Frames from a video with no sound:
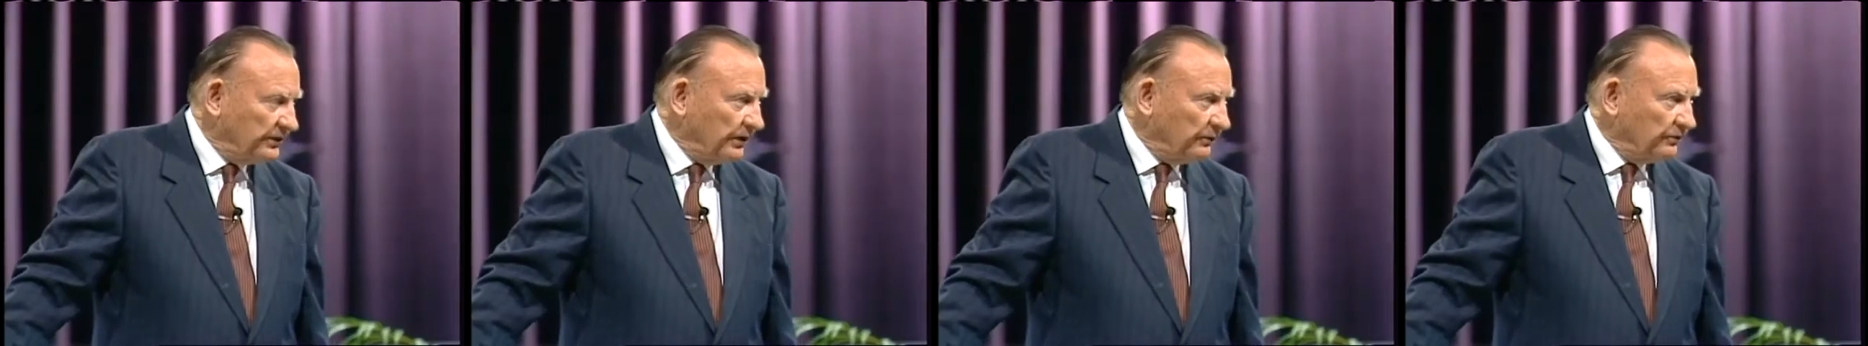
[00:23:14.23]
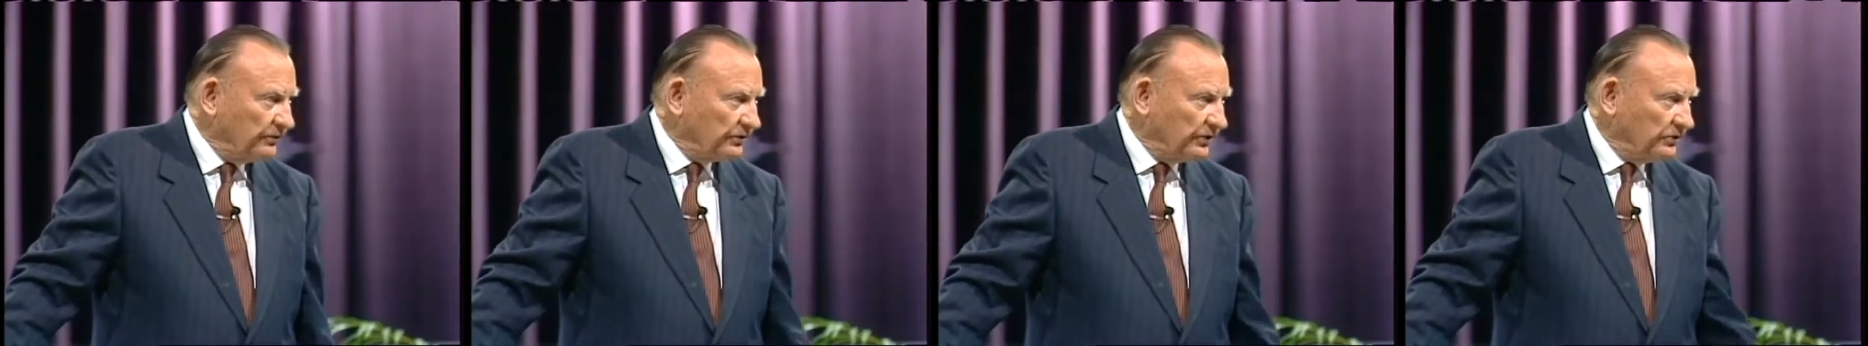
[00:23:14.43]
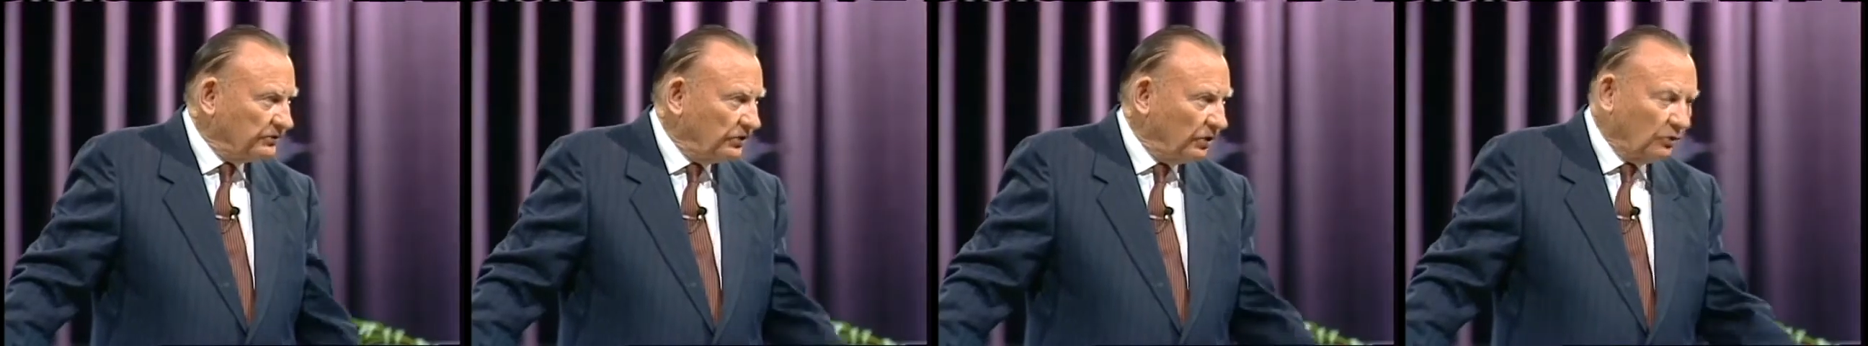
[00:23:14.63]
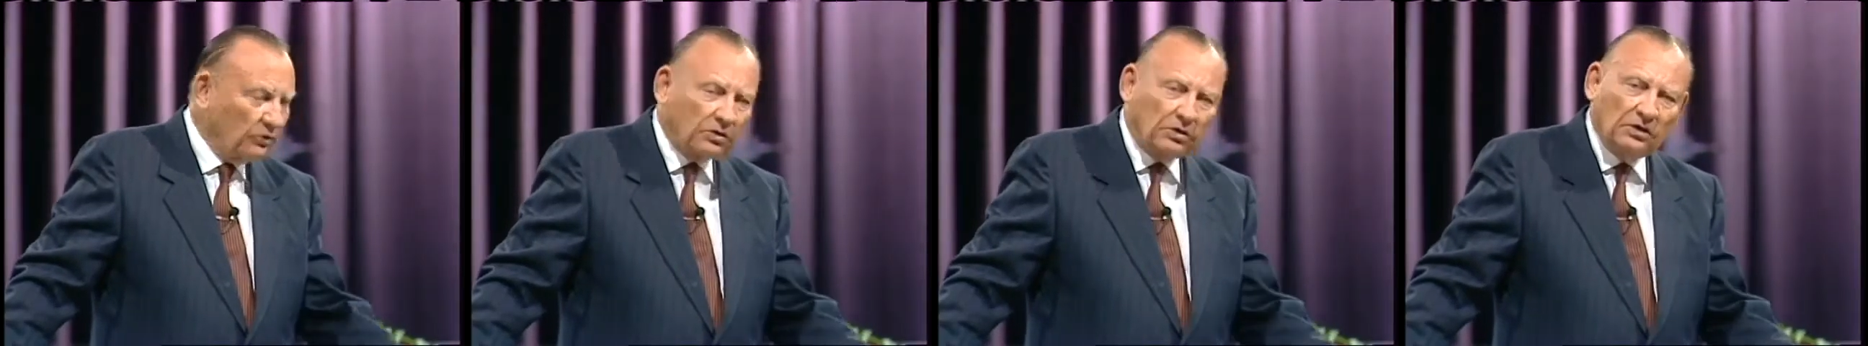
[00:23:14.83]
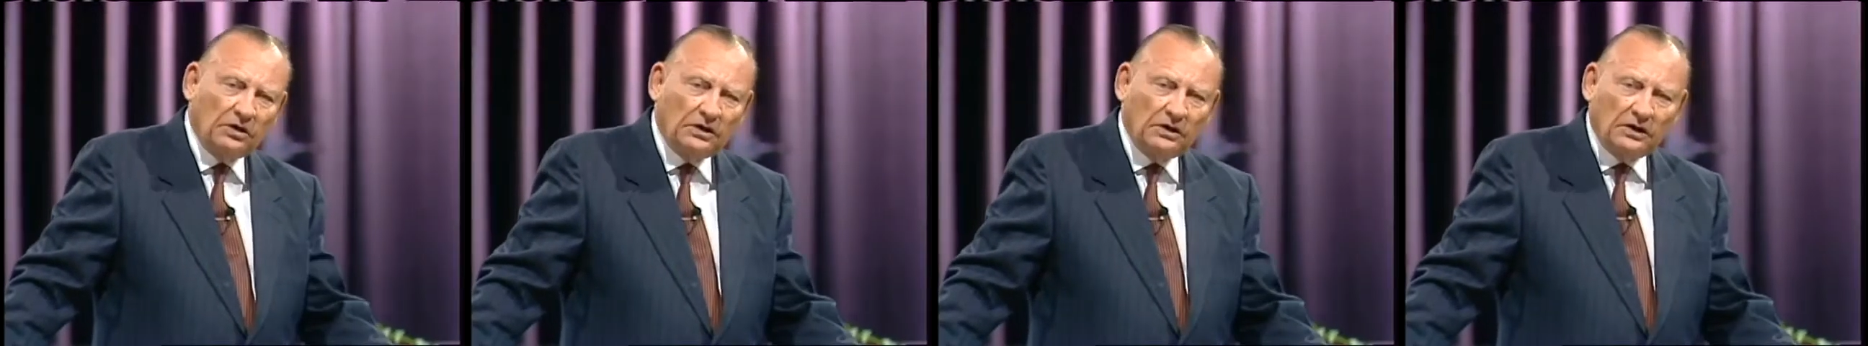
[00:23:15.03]
was a
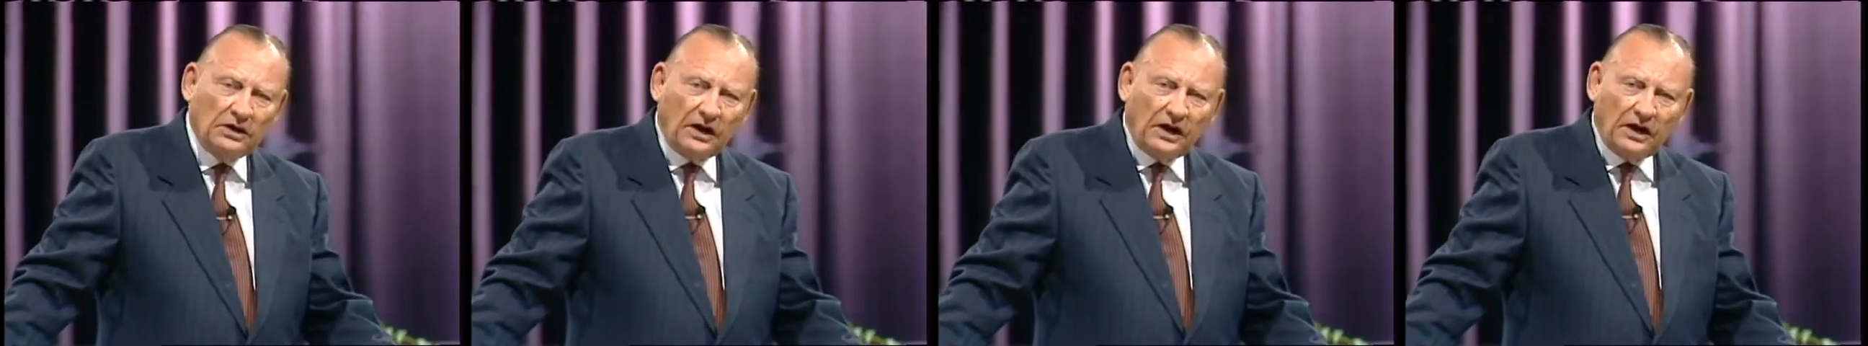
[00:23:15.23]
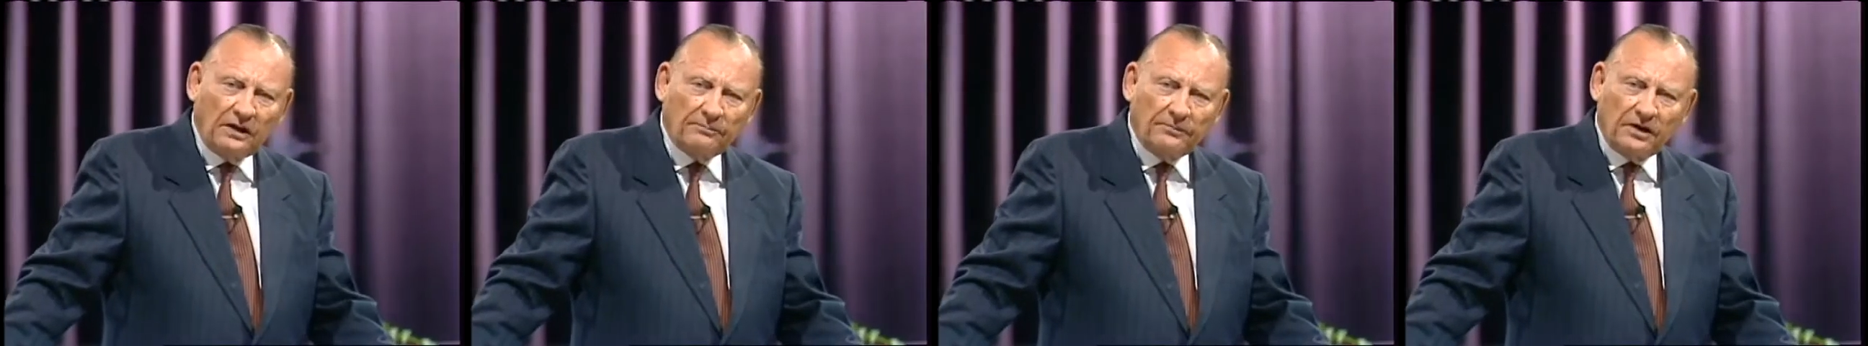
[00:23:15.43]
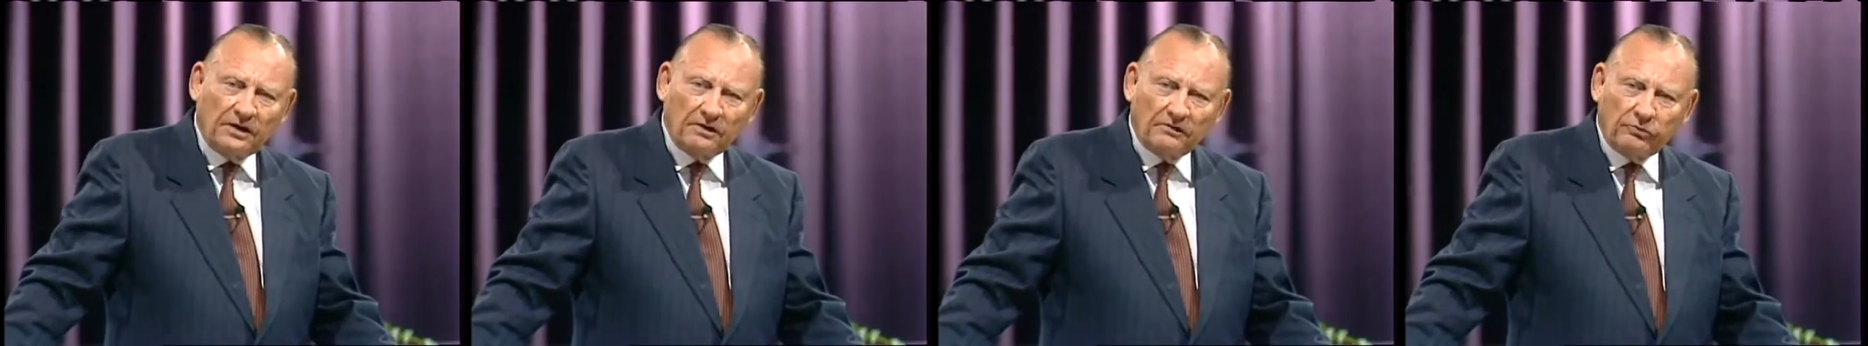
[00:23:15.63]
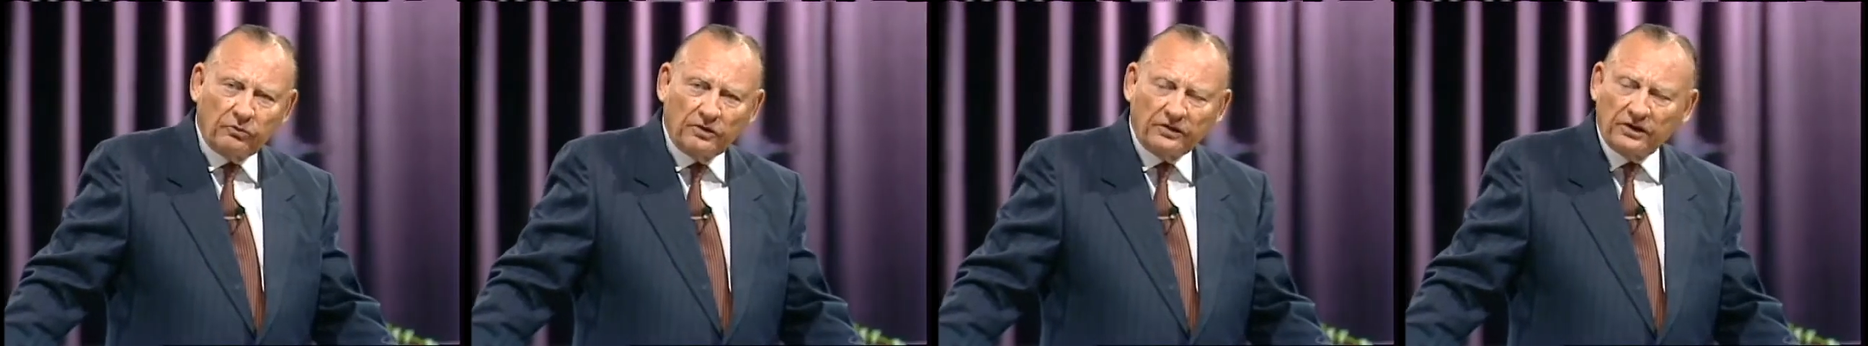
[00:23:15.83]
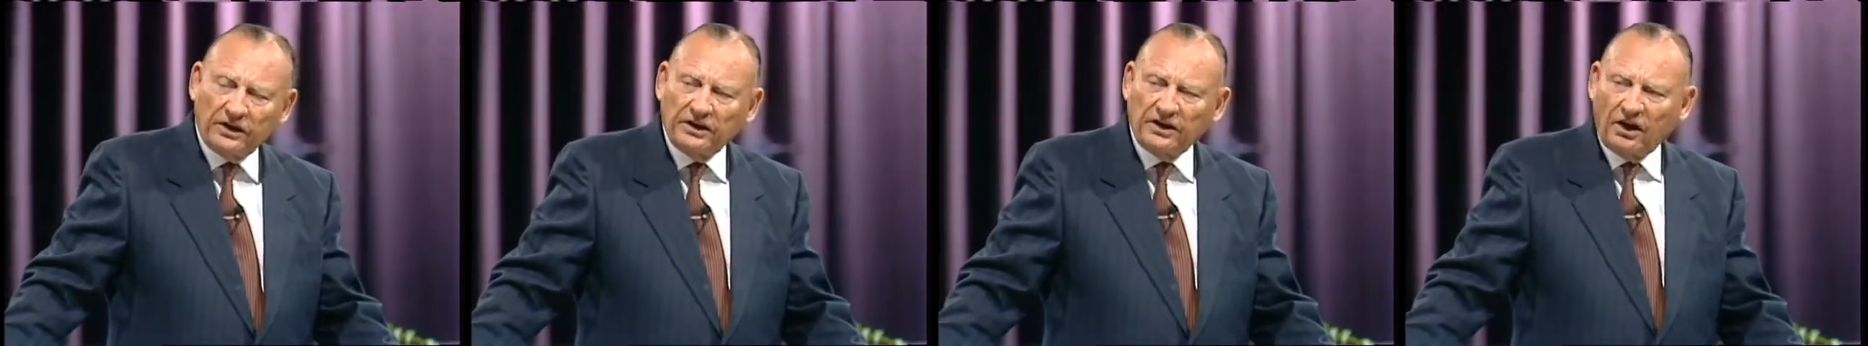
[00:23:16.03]
total amount of
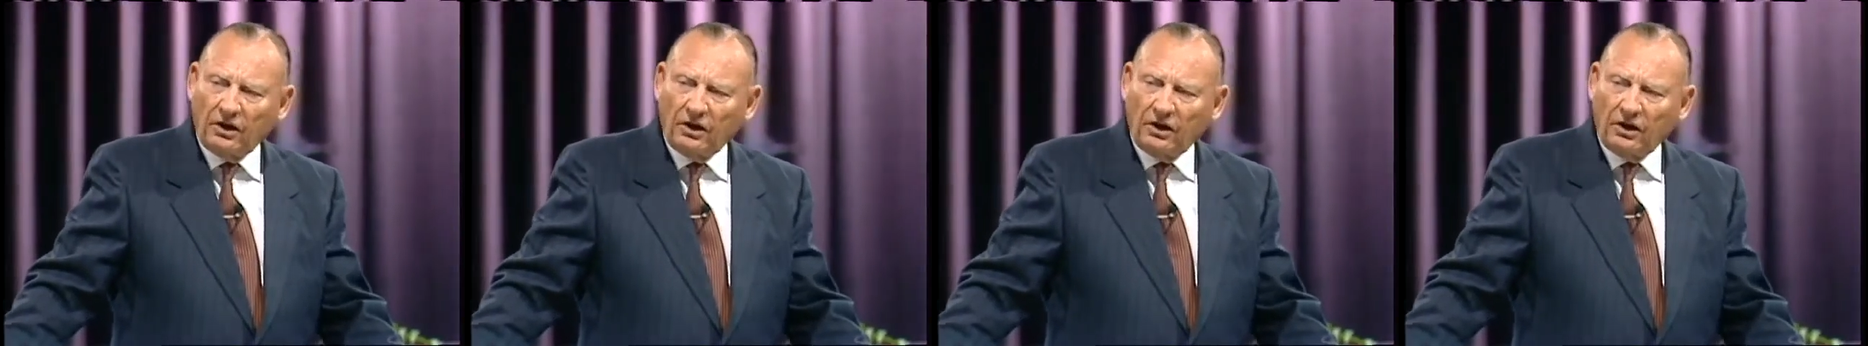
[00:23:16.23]
what they